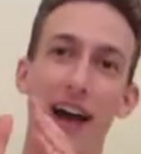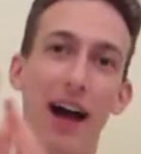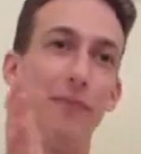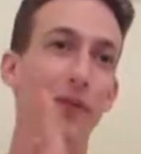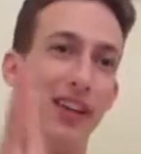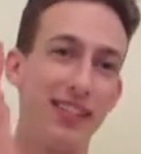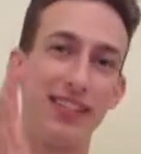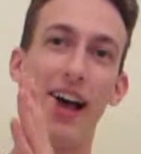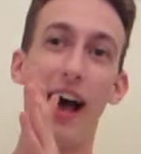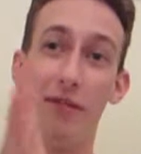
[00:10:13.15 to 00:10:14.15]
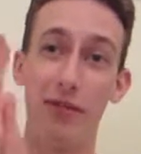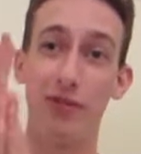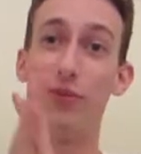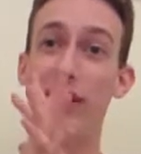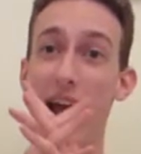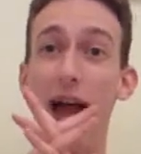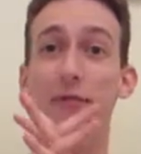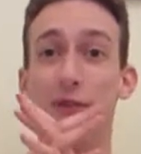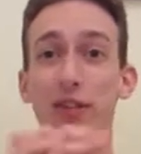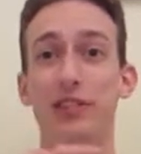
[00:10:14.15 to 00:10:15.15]
I was really
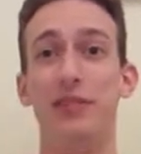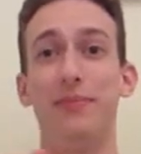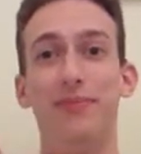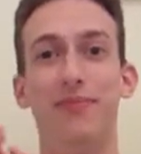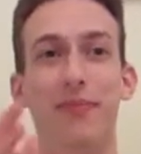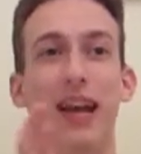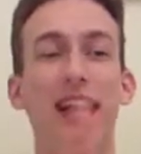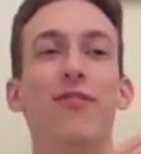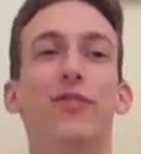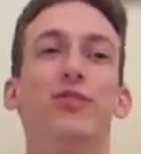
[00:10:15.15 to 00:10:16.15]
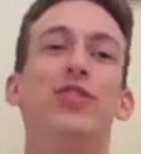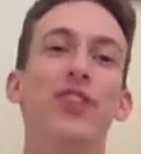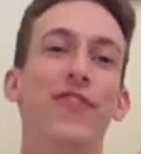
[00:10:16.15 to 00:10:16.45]
hyped for this Mega Evolution.